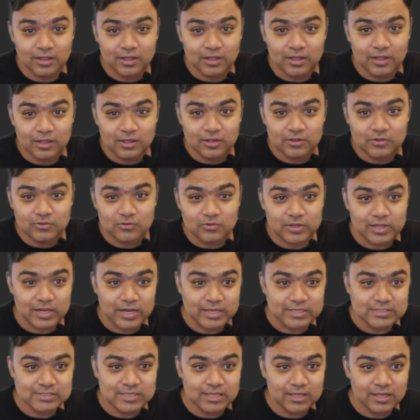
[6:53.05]
So the next thing
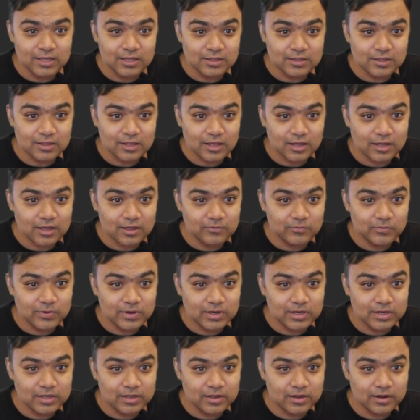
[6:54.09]
is I will
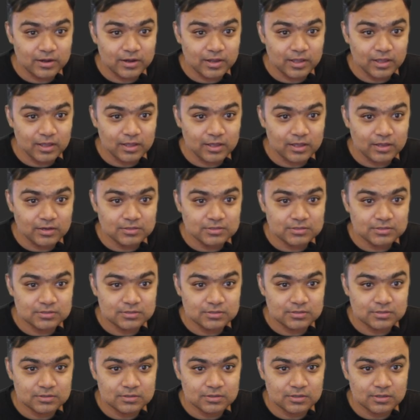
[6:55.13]
create
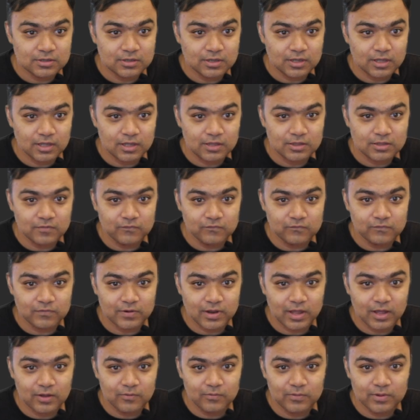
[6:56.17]
is a
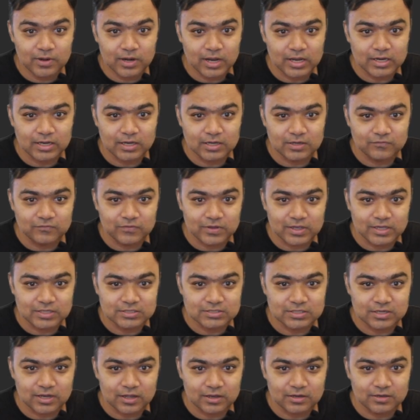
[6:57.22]
flower identification
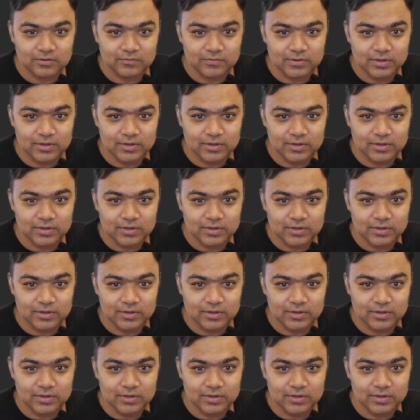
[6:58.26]
activity.